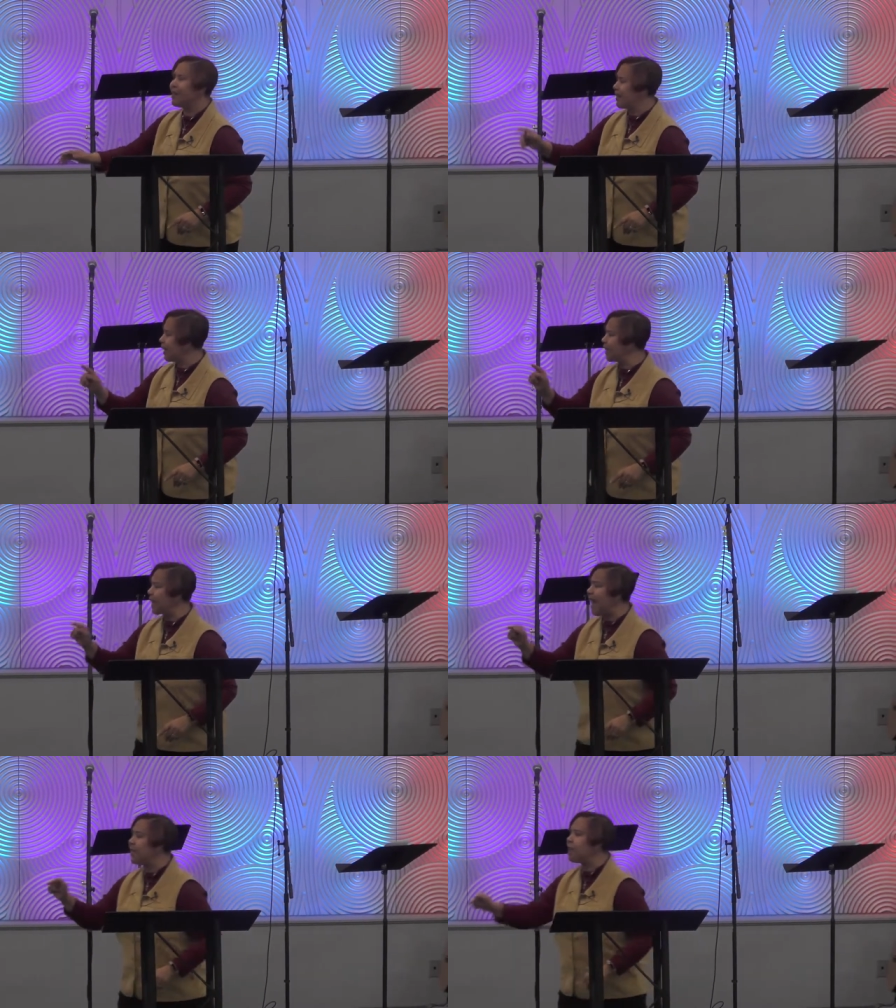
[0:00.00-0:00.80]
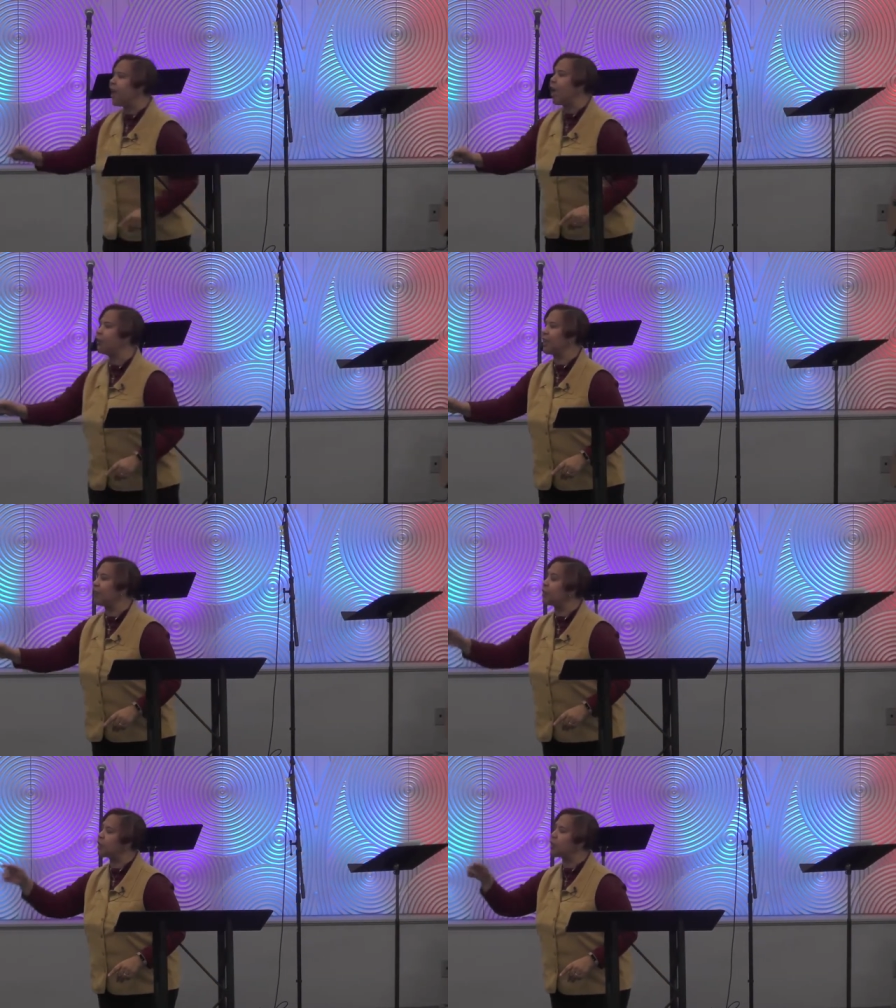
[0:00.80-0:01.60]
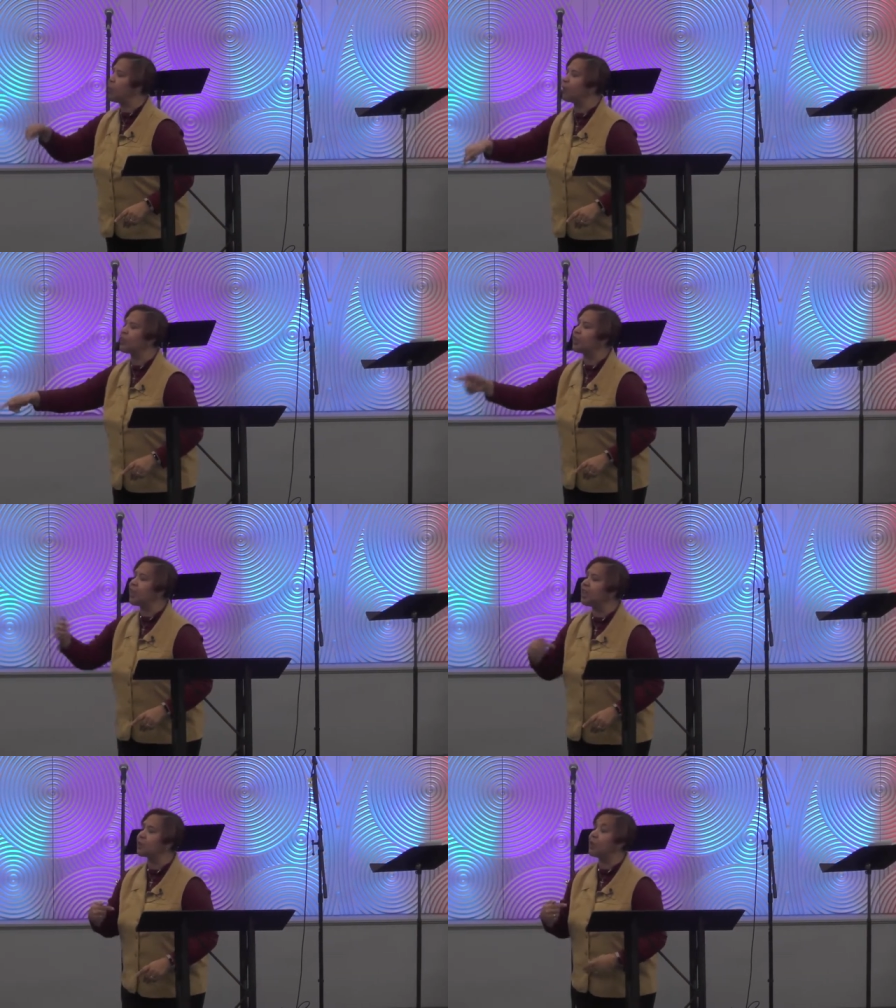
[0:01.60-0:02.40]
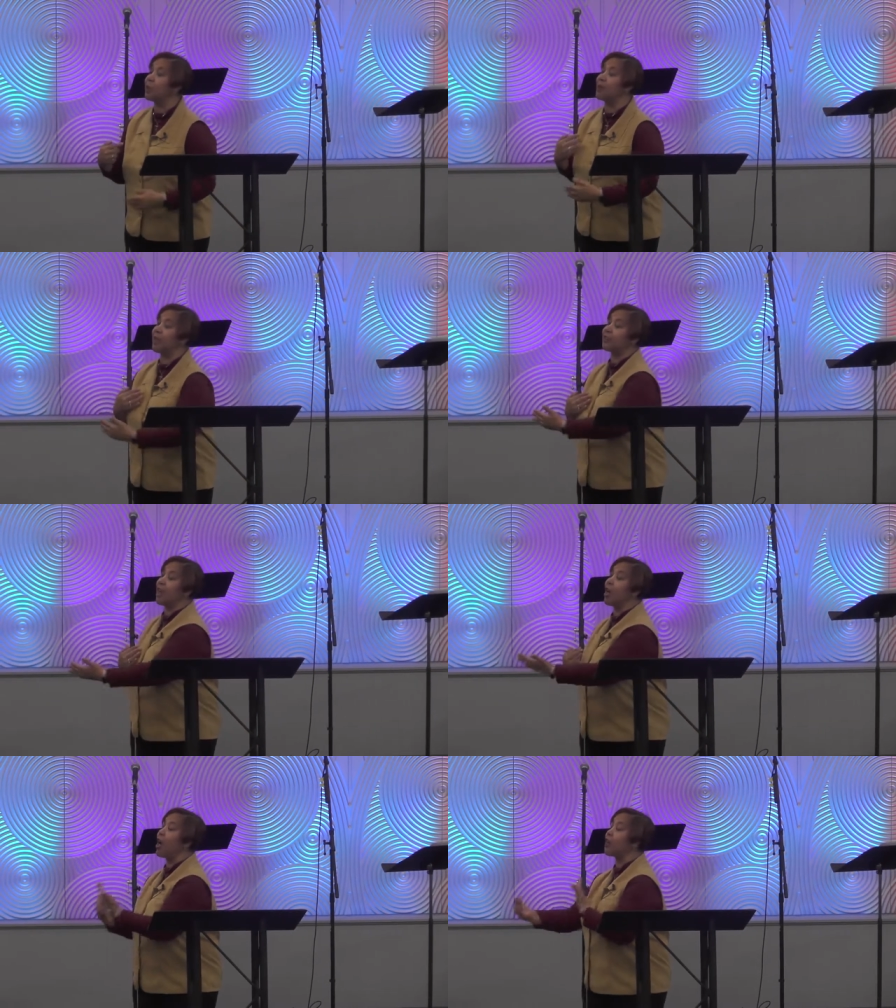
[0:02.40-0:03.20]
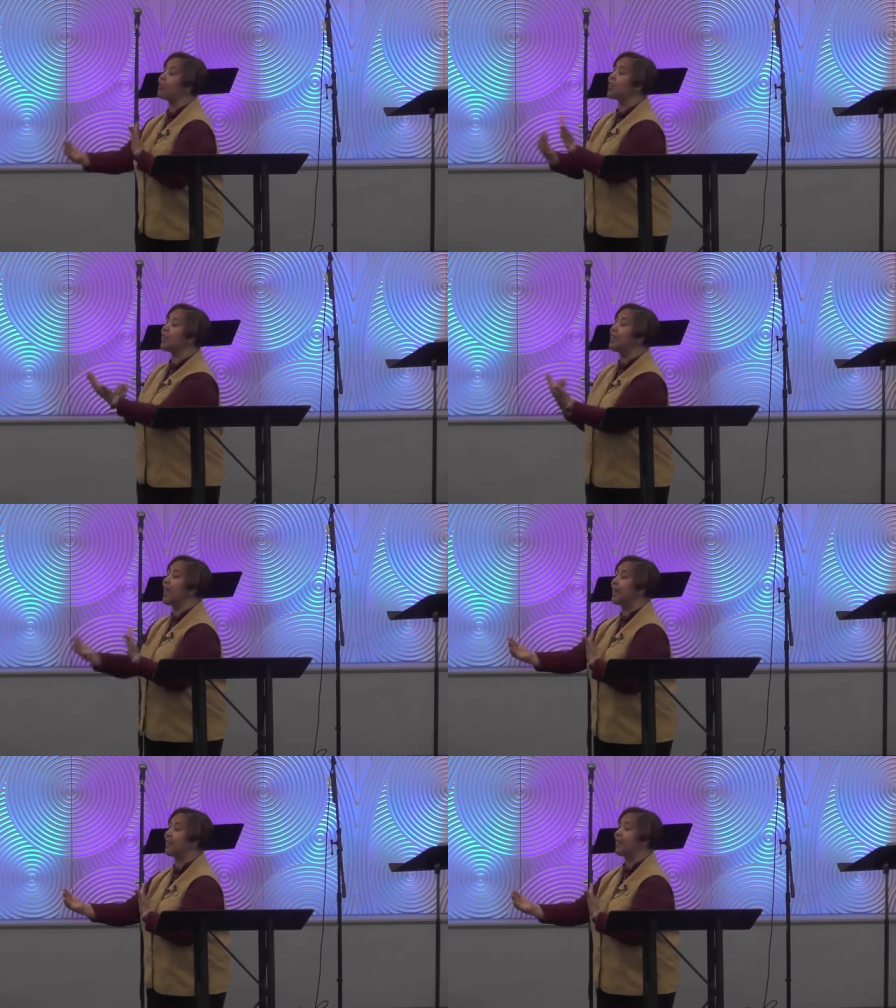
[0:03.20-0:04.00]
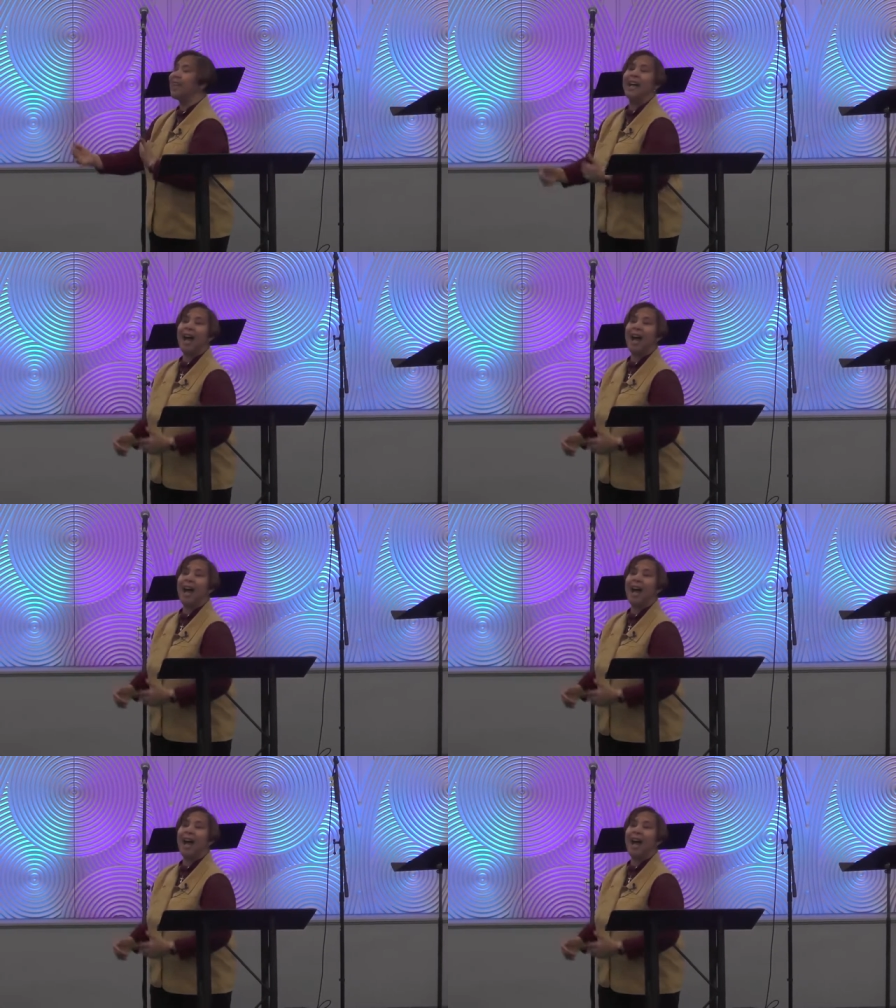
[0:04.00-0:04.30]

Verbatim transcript: because I know that if it's according to His will, because our hearts are connected,